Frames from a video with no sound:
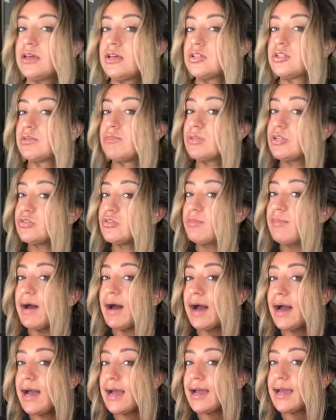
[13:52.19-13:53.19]
So I'm going to do it
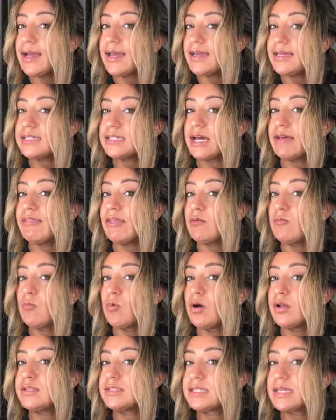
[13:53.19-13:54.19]
behind, and then
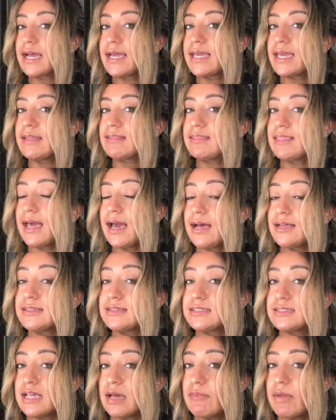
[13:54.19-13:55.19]
once I get that
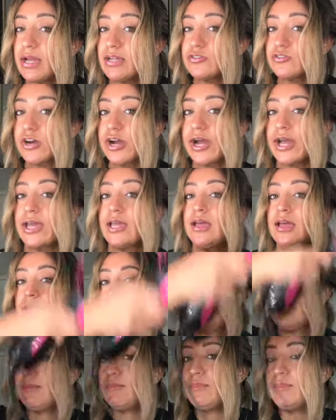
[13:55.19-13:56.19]
semi-dry,
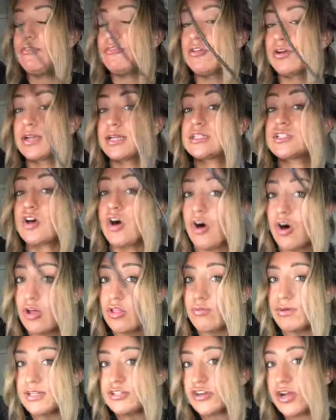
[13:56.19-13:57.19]
before it gets all the
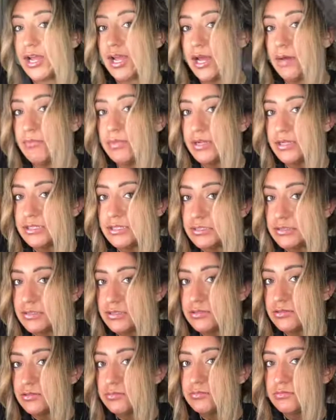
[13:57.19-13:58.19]
way dry, I'm going to
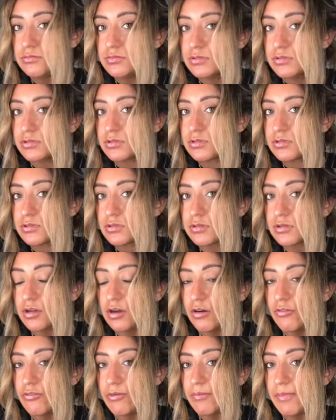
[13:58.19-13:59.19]

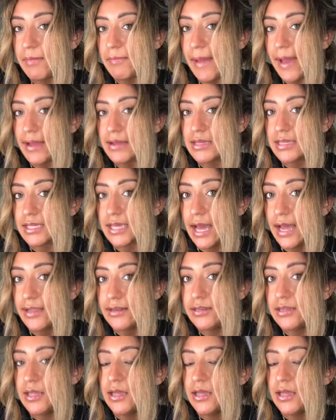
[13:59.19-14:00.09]
go from the back again